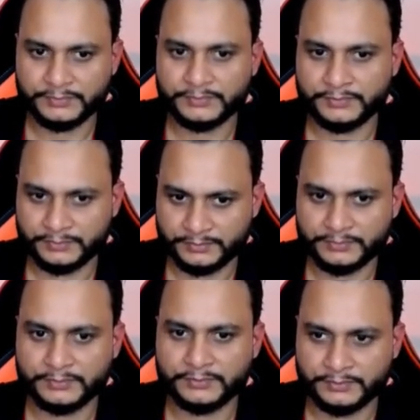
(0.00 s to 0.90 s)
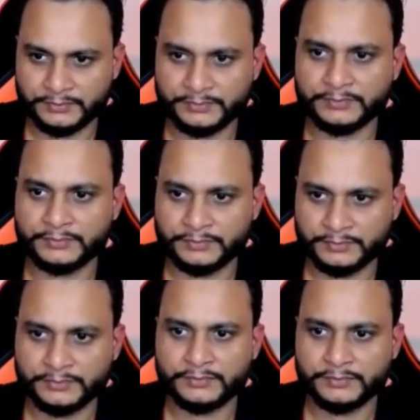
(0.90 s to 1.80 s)

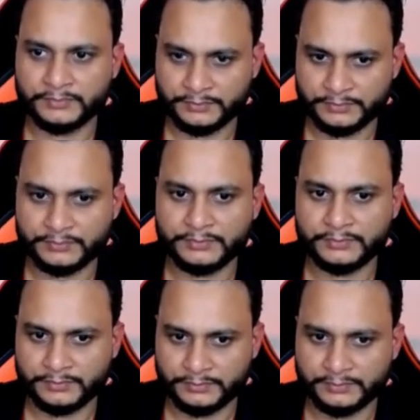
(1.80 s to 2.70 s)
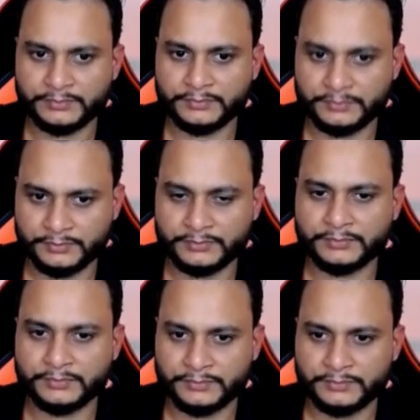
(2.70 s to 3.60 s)

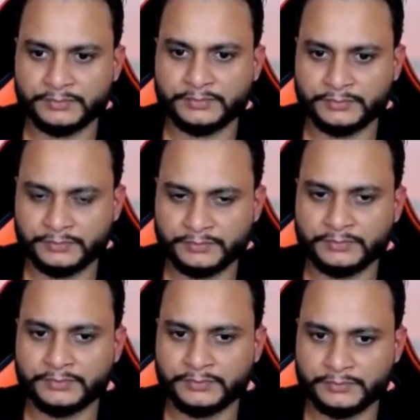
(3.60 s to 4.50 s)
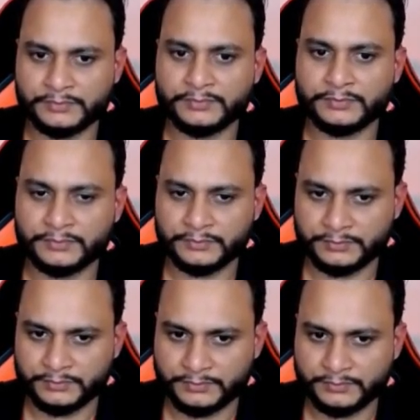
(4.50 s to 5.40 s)

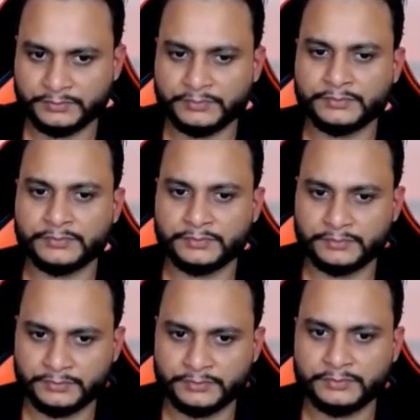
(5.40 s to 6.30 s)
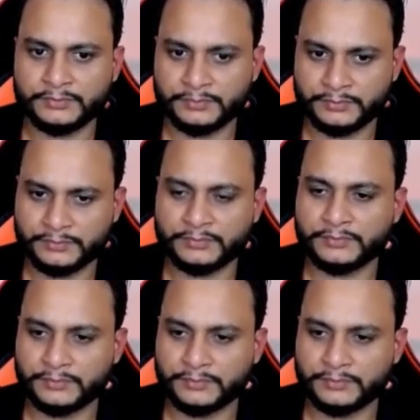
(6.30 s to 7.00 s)
The person shown says nothing.